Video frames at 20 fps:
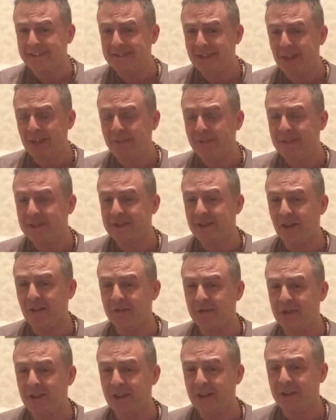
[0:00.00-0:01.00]
the surface
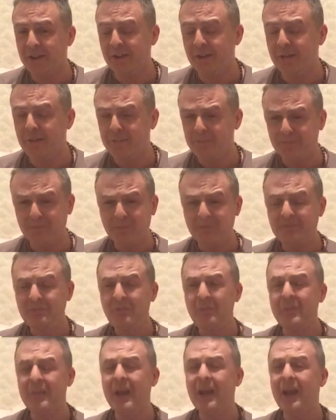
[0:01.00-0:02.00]
of Jakku
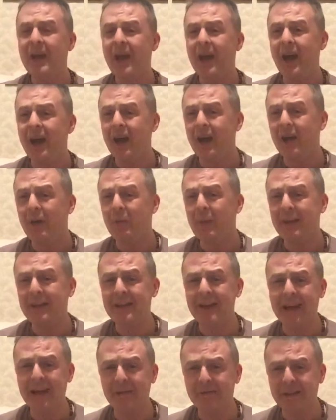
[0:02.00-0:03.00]
uh, when
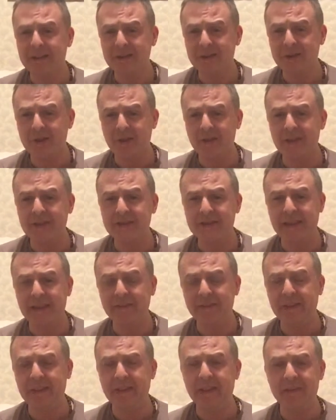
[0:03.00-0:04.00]
Kylo Ren's shuttle is
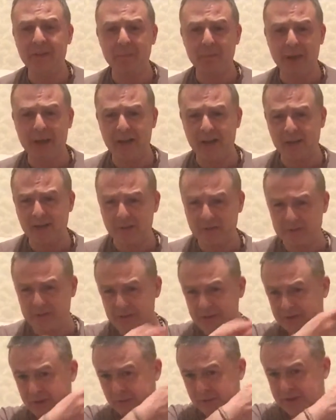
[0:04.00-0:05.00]
leaving the planet going up
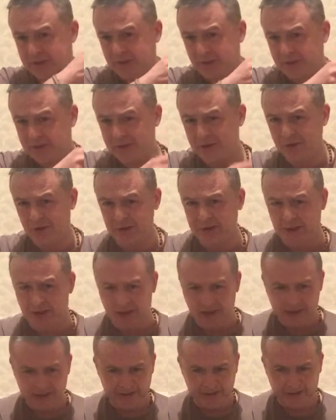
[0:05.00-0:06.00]
to the Superstar Destroyer,
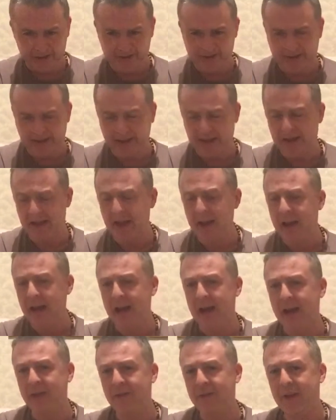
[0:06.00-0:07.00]
you see it.
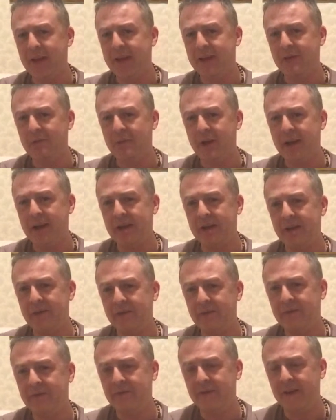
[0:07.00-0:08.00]
And then when
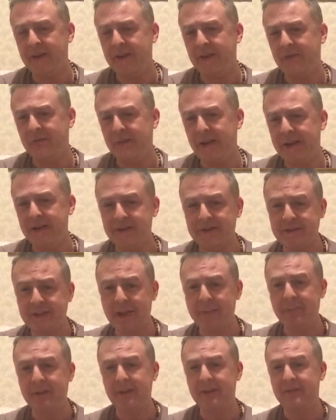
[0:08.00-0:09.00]
Finn and Rey are
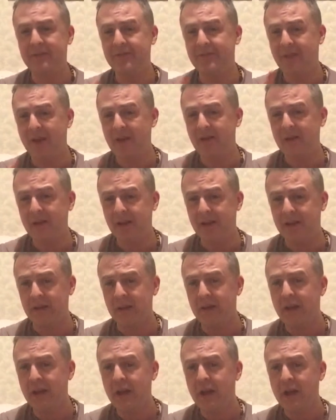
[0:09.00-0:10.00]
escaping the
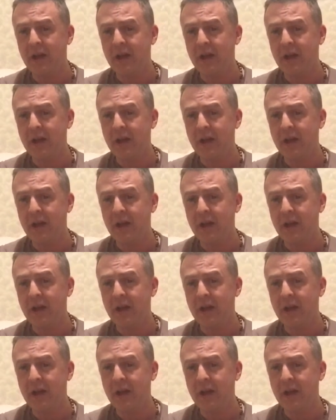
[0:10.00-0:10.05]
Falcon